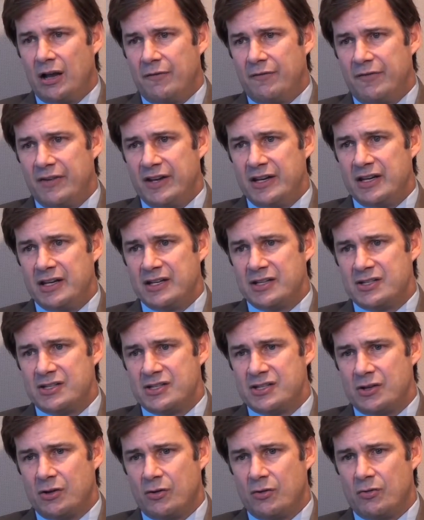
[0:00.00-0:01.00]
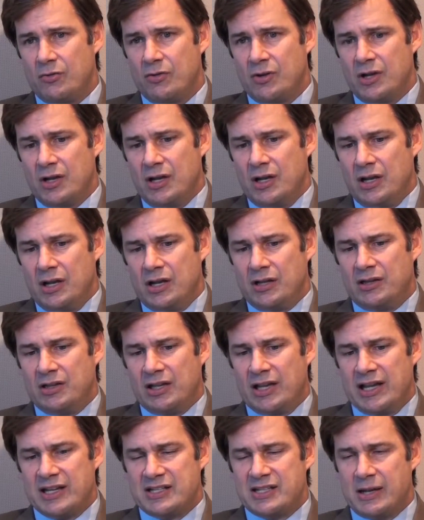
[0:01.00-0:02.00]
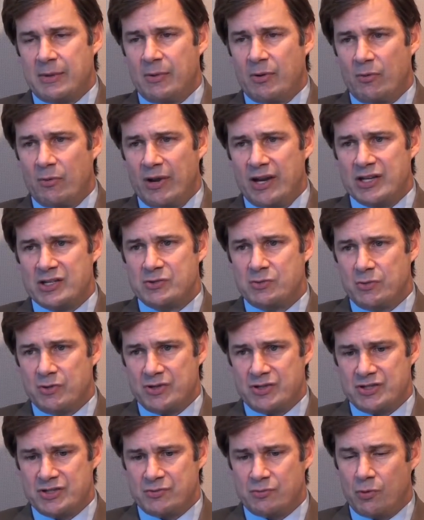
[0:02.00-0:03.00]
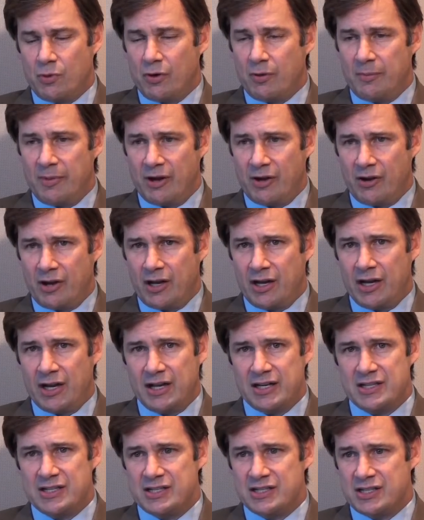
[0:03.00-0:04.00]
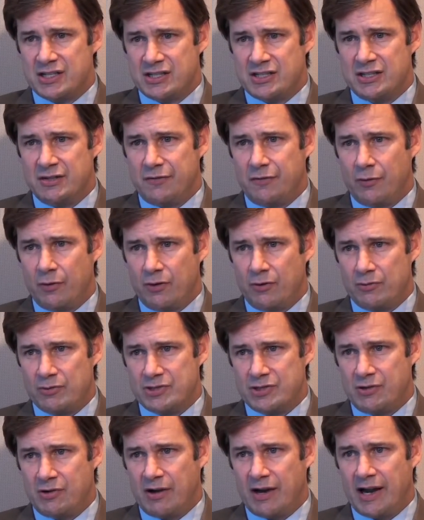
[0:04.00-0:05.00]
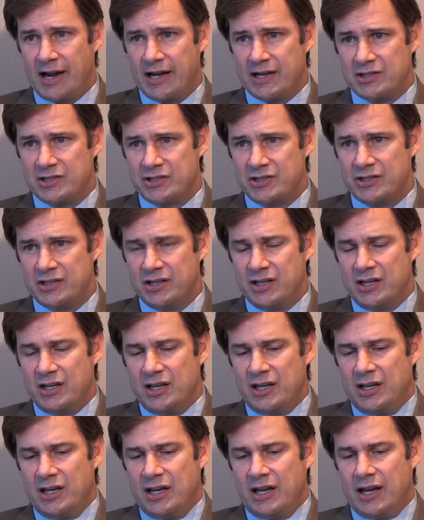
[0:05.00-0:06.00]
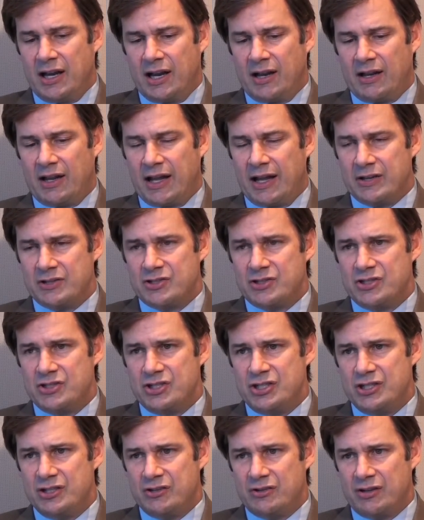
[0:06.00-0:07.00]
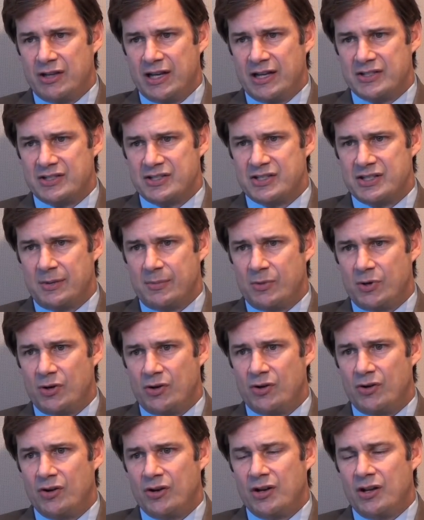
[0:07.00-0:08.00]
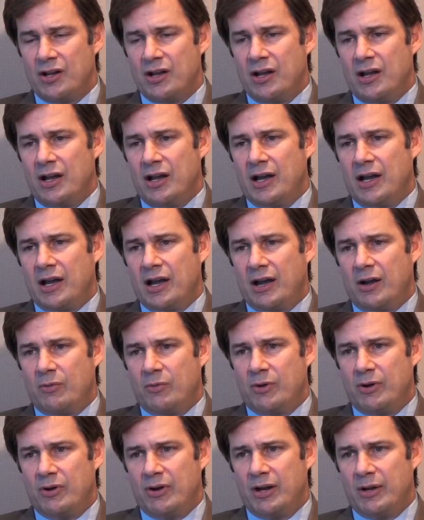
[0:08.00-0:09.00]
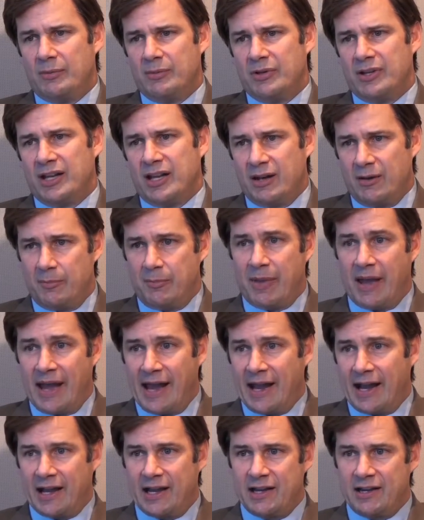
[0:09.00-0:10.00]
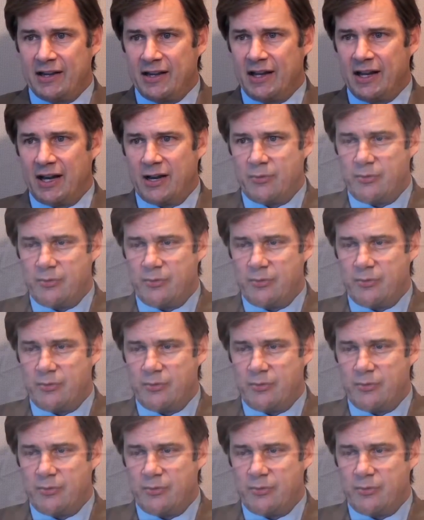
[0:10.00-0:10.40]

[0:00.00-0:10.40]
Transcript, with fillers: fitness. So the last time it raced was Road America in 1964. It was crashed, and last summer, we were able to get it back, and I